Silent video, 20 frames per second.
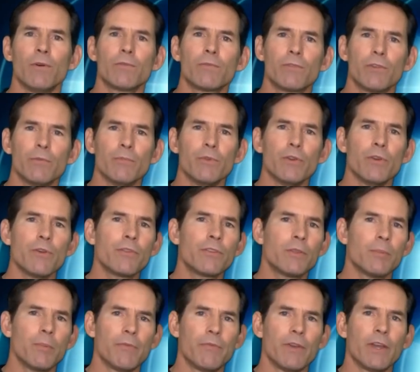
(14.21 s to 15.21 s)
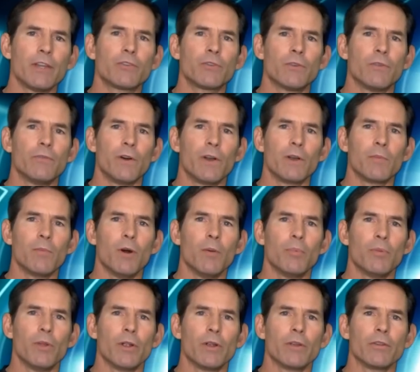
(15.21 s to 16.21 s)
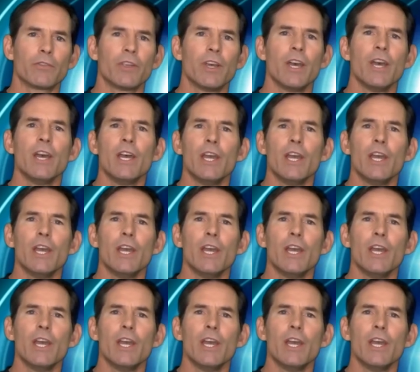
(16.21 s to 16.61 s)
from youth to professional volleyball players,